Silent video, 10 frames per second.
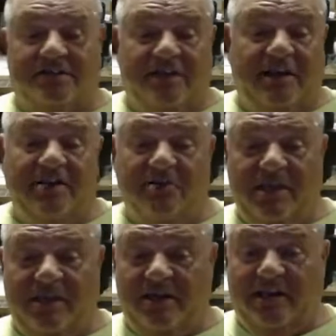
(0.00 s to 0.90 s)
Durango,
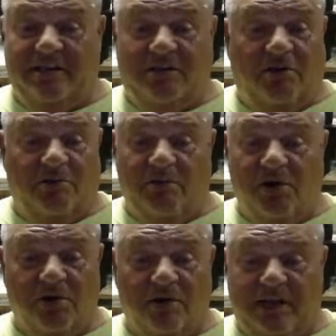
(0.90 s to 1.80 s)
man, I can haul my
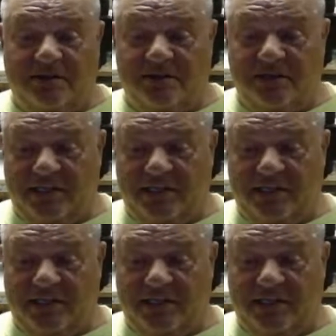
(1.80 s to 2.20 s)
mower out there.